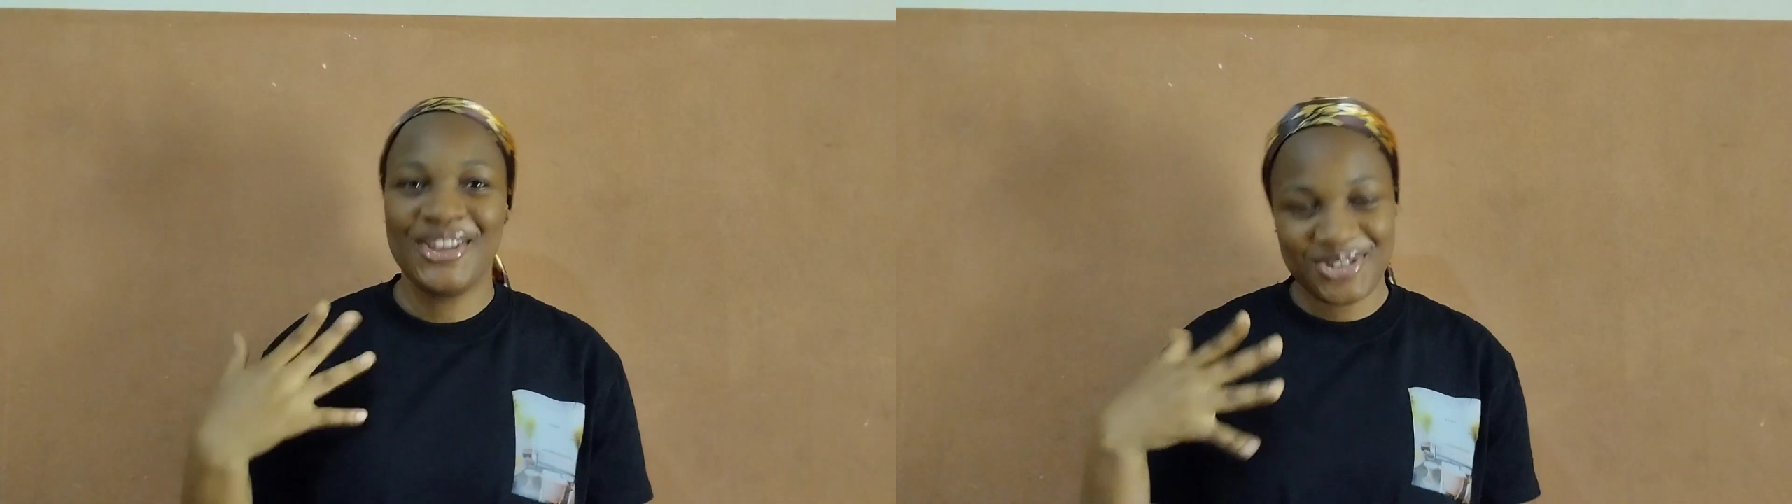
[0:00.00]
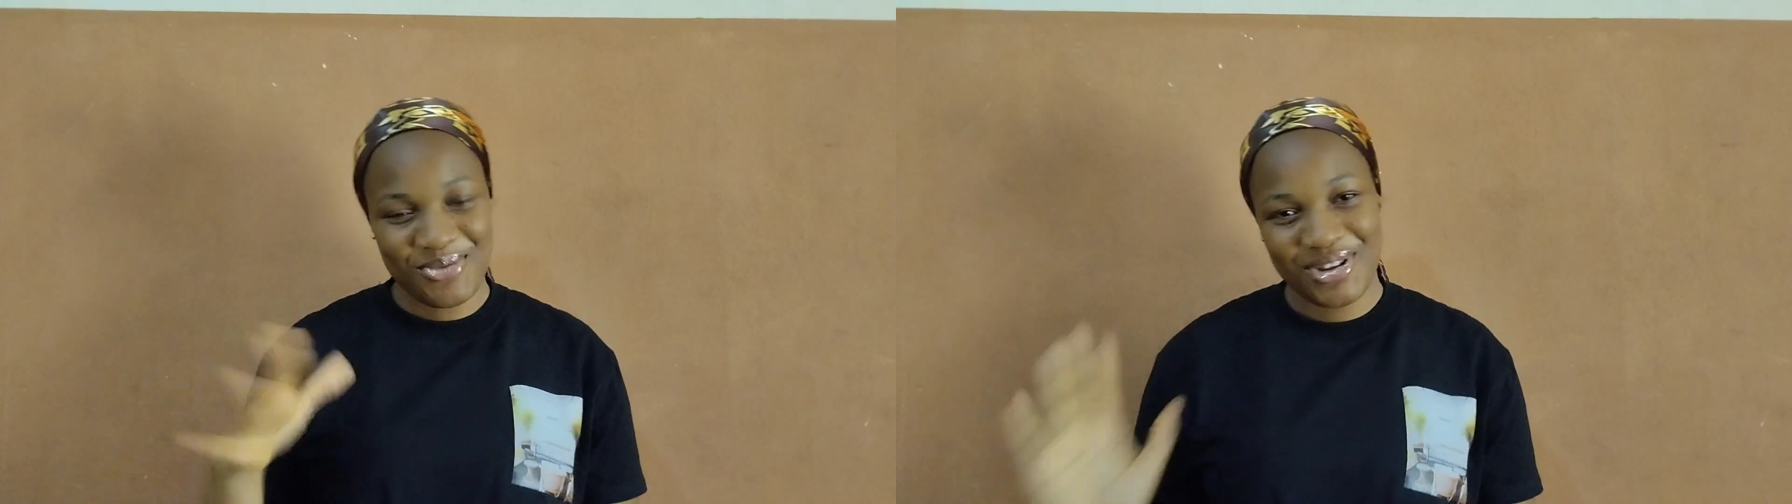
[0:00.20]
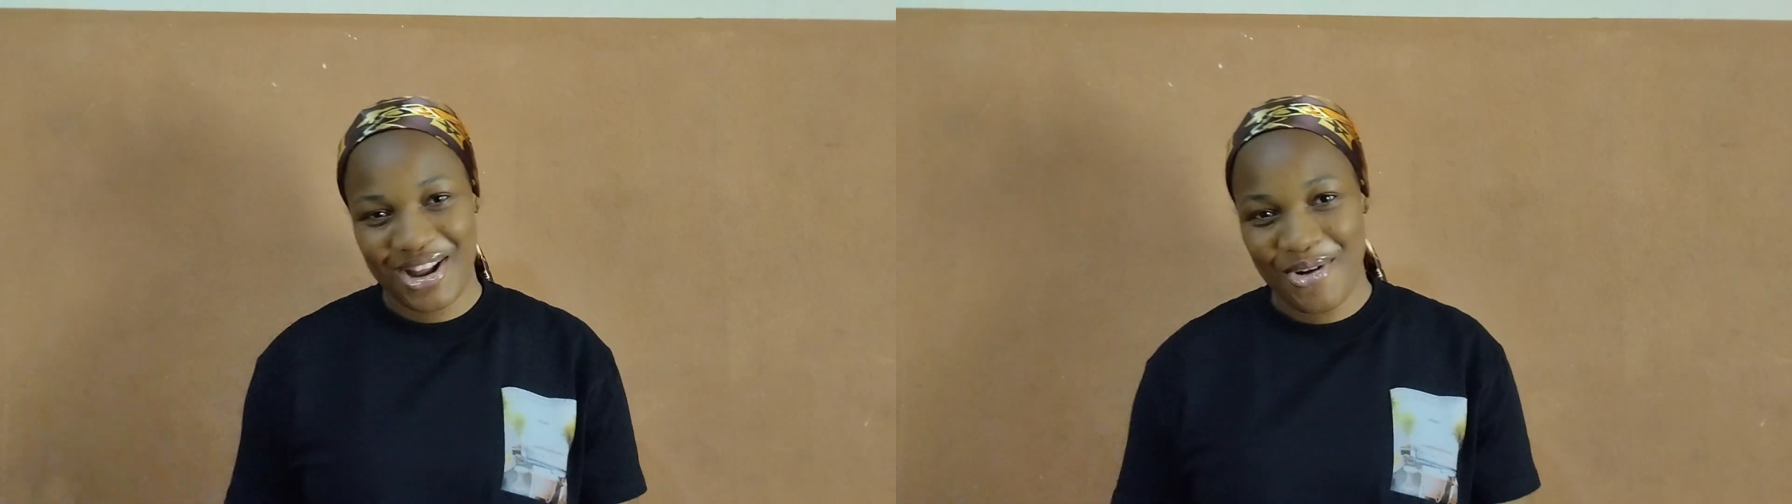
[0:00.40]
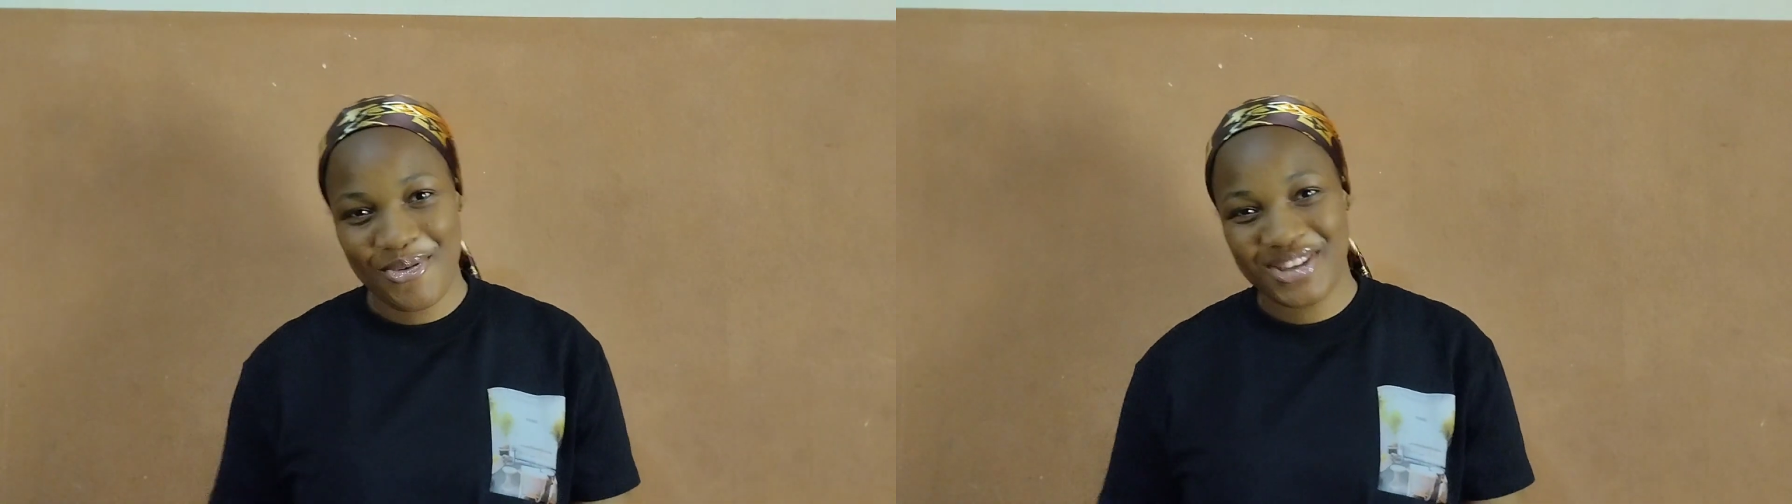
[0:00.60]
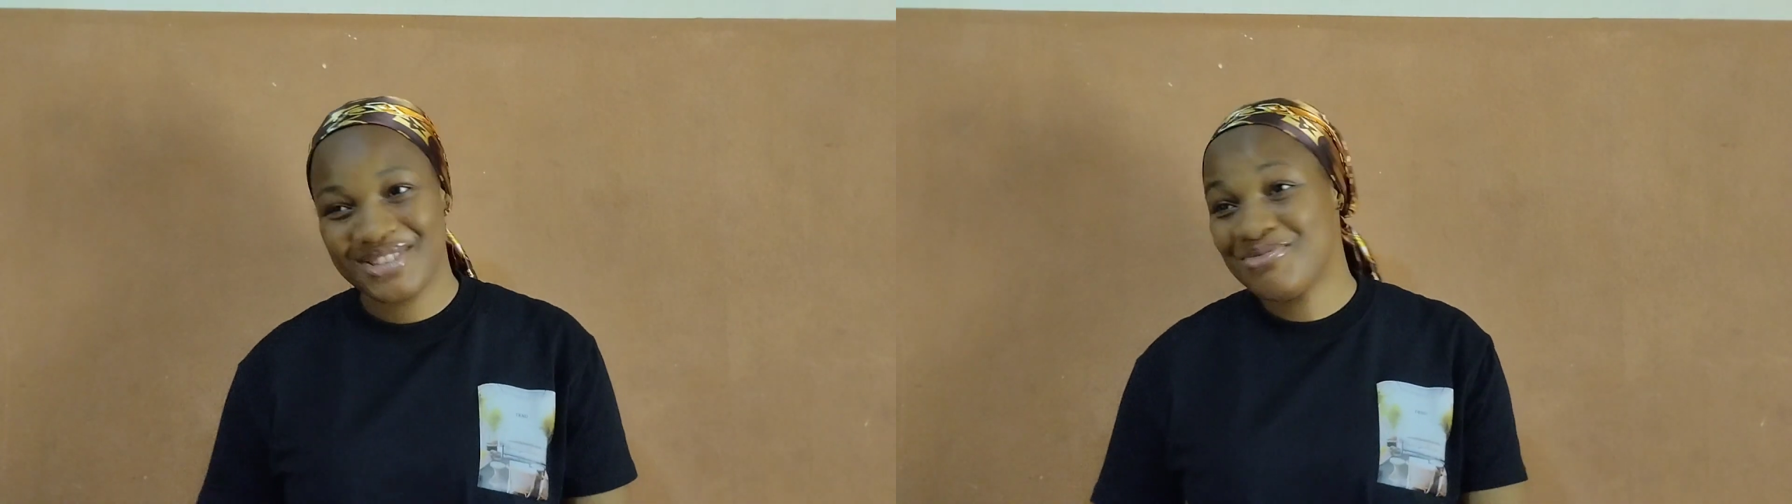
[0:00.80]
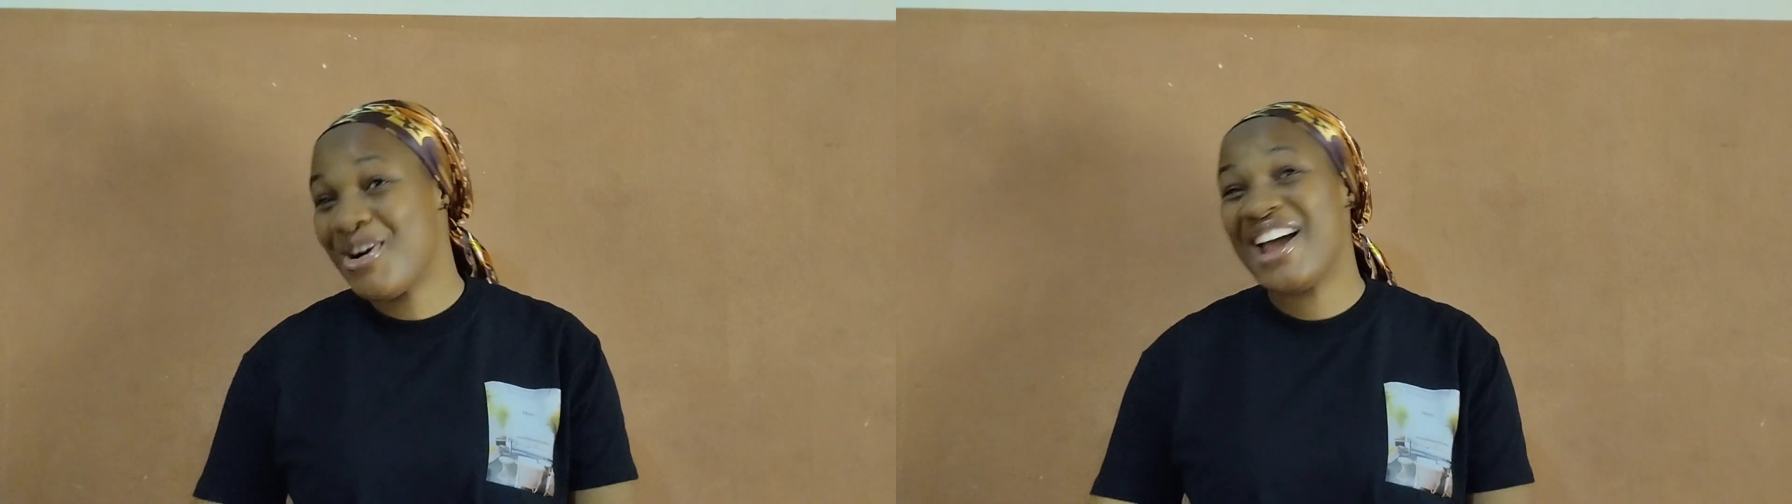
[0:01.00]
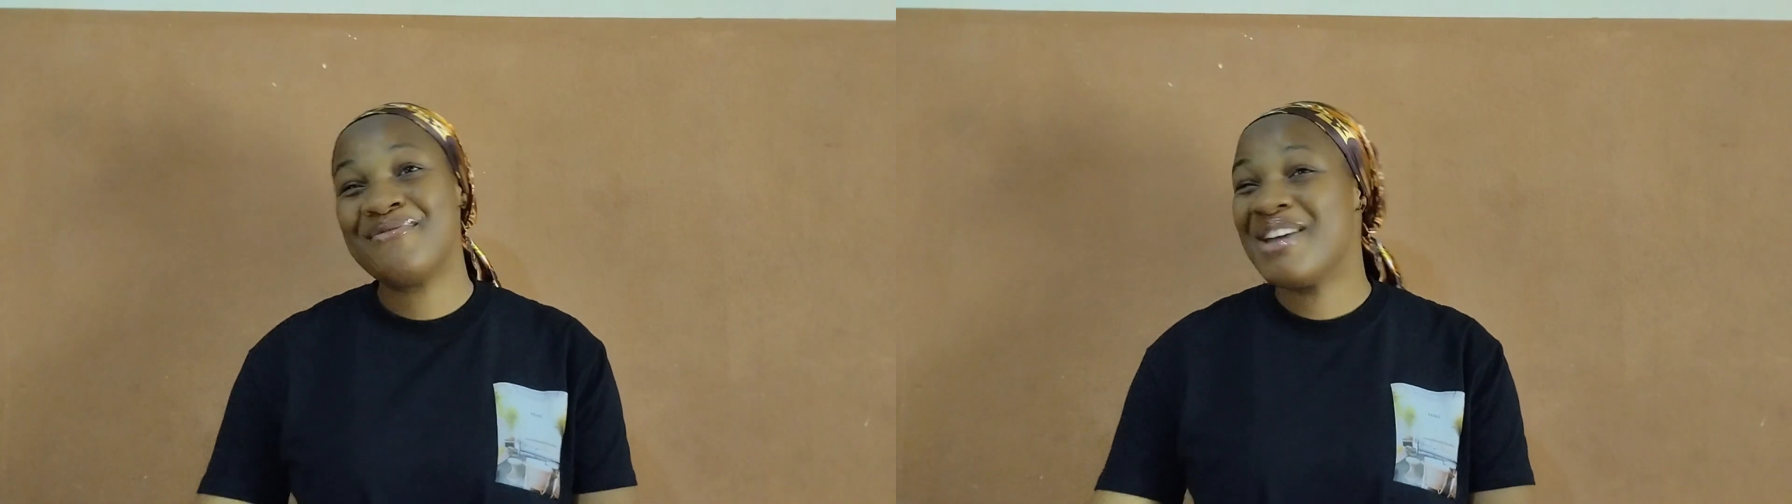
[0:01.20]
So we now went. But